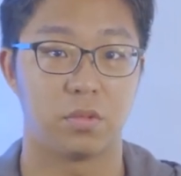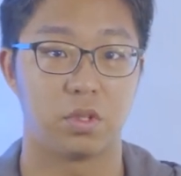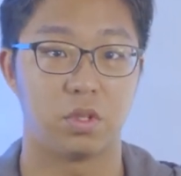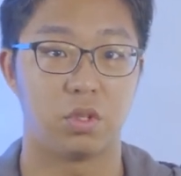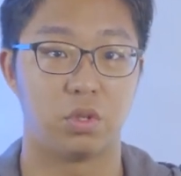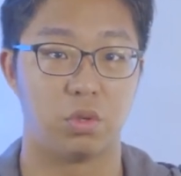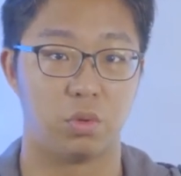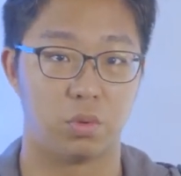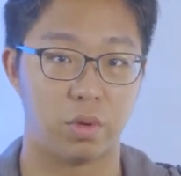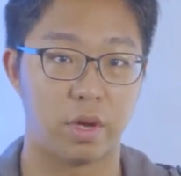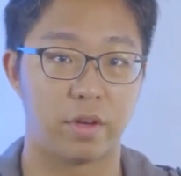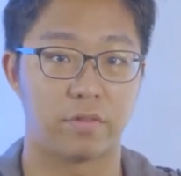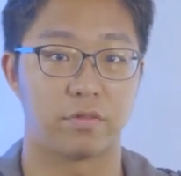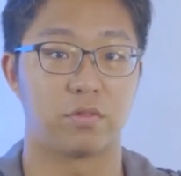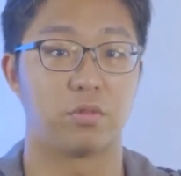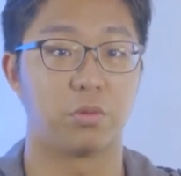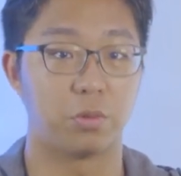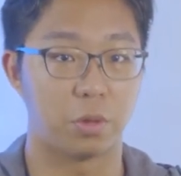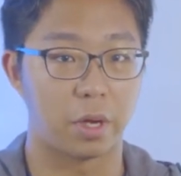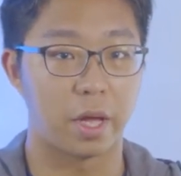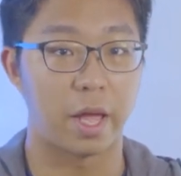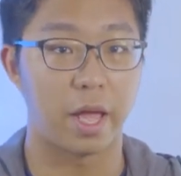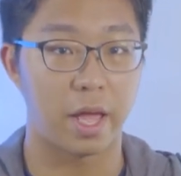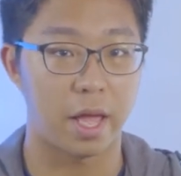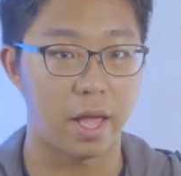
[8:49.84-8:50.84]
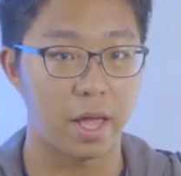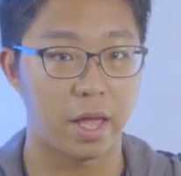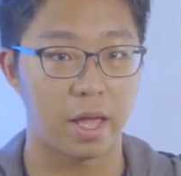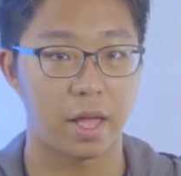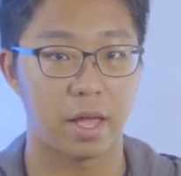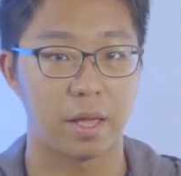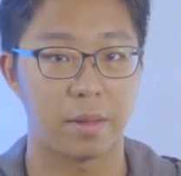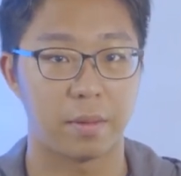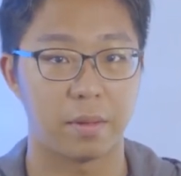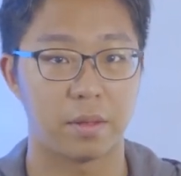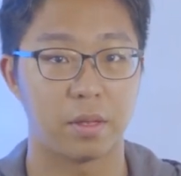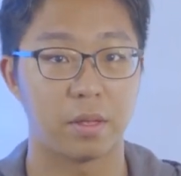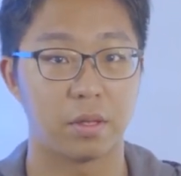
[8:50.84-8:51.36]
you have to
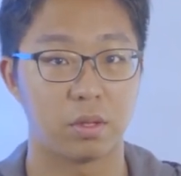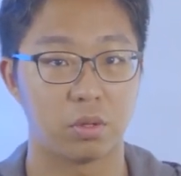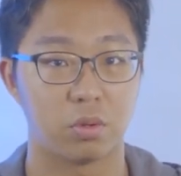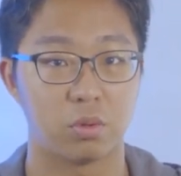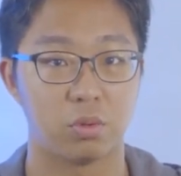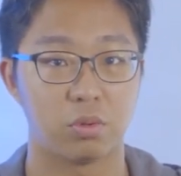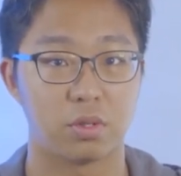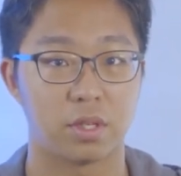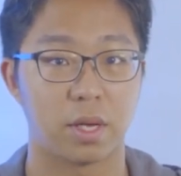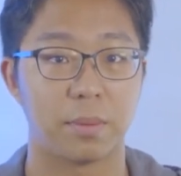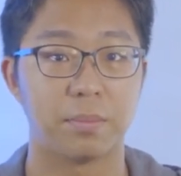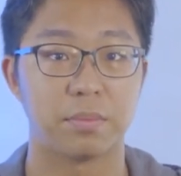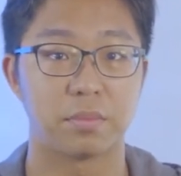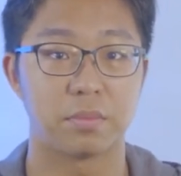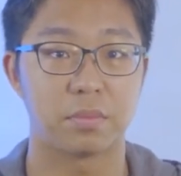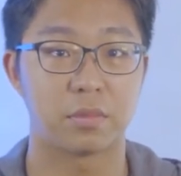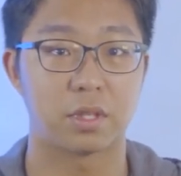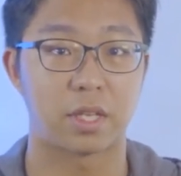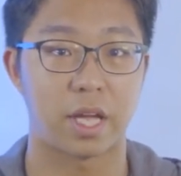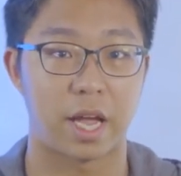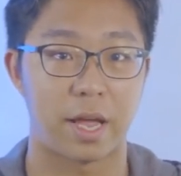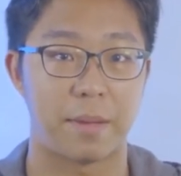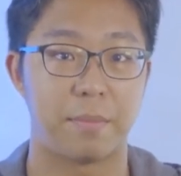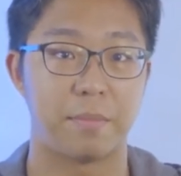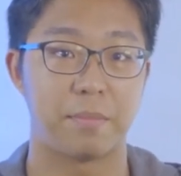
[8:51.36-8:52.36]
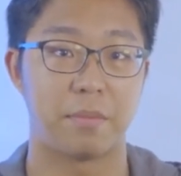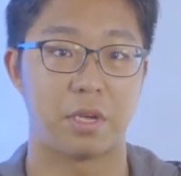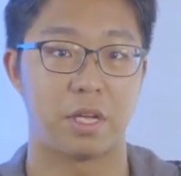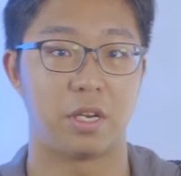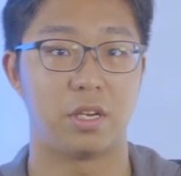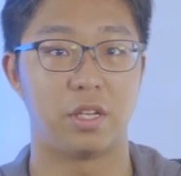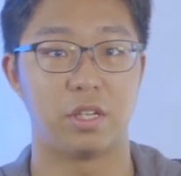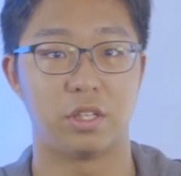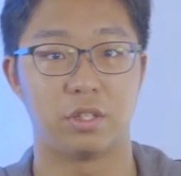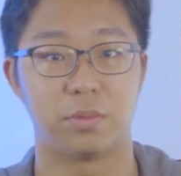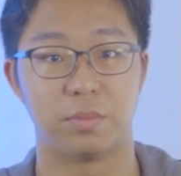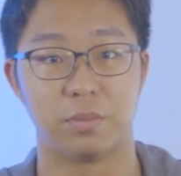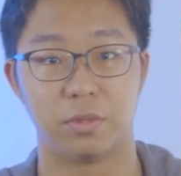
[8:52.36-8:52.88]
do some time
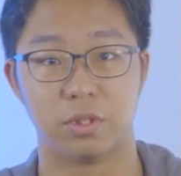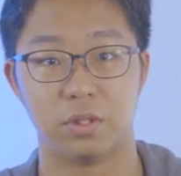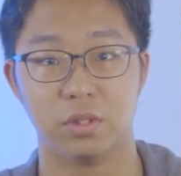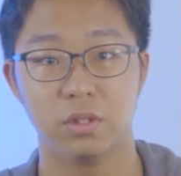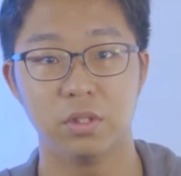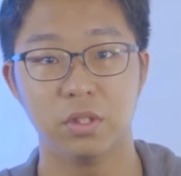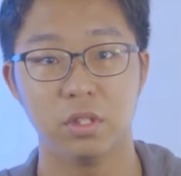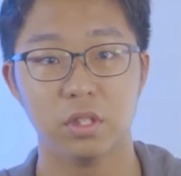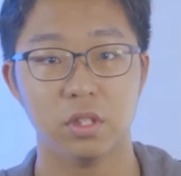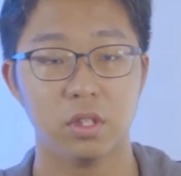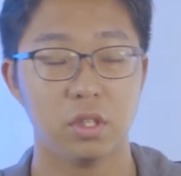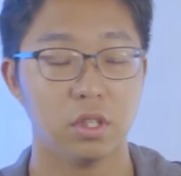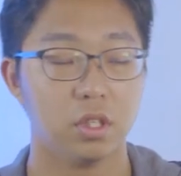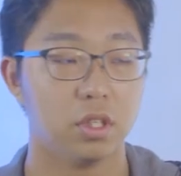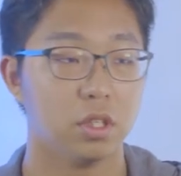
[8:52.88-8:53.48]
management.